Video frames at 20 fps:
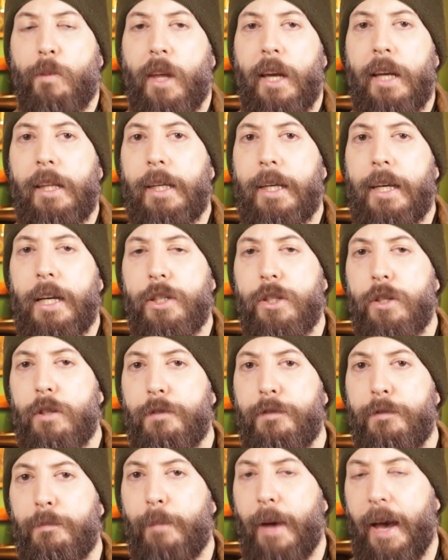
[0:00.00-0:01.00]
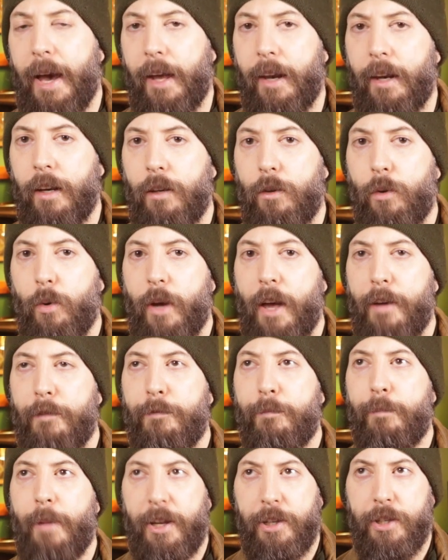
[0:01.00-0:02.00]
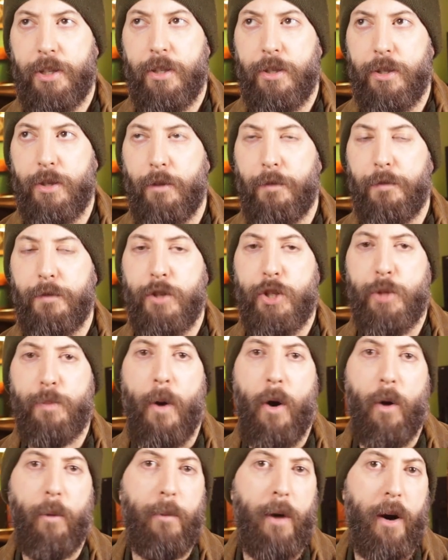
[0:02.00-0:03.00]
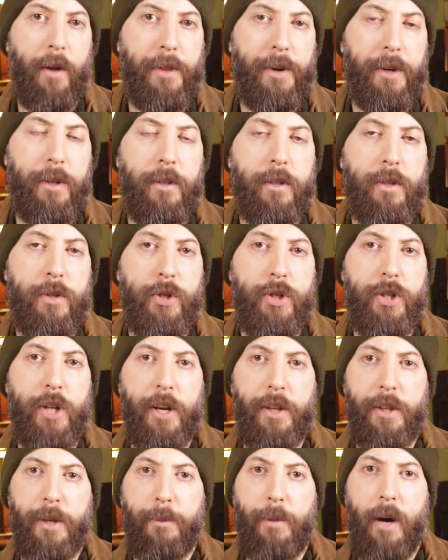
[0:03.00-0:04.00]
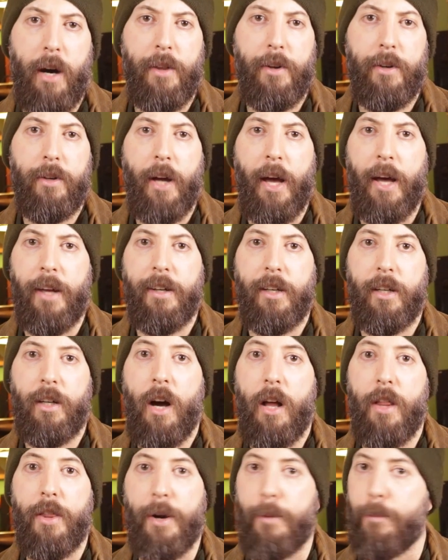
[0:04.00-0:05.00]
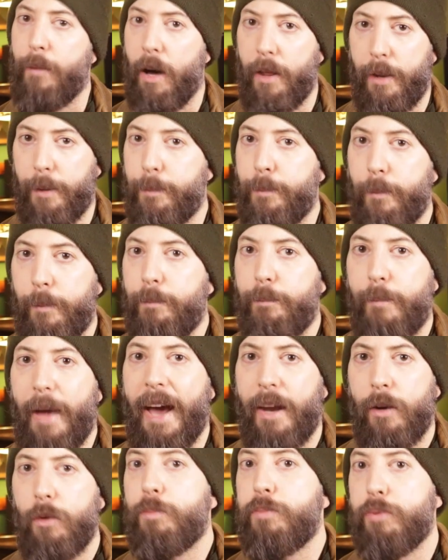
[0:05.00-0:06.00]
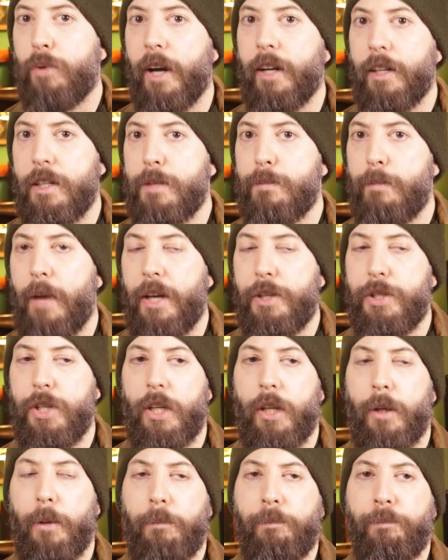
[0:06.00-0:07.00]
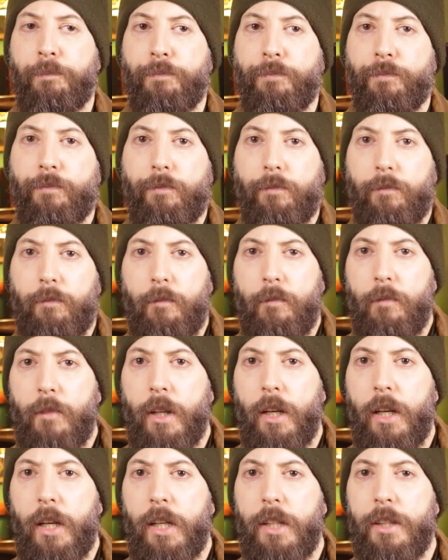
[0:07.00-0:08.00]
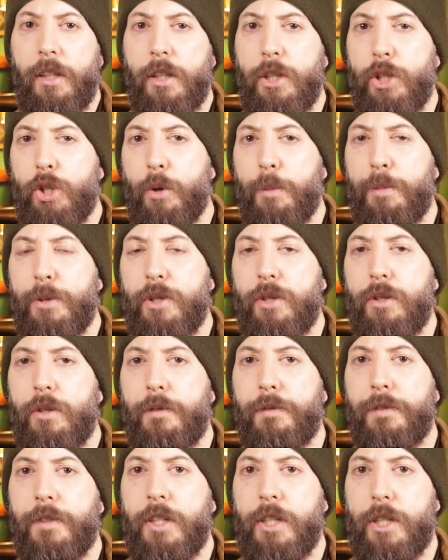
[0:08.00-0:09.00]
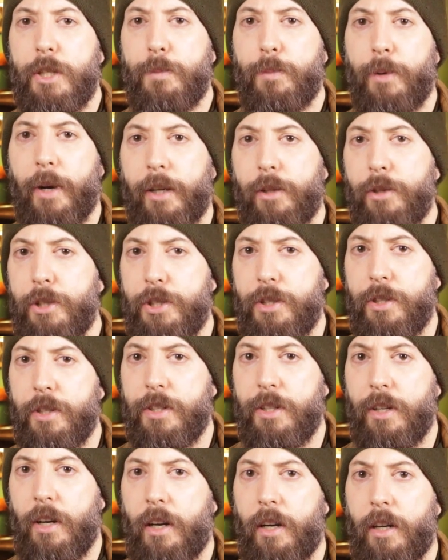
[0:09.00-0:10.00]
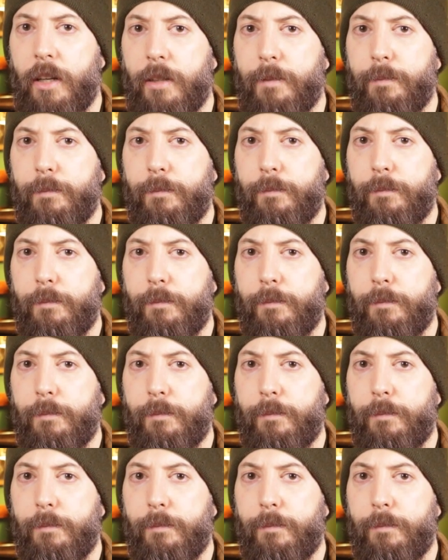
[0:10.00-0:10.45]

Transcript: In the case of men, we have mentions of Spámæðr, Seiðmaðr, and Galdramaðr, men who practiced magic. The descriptions of these practitioners are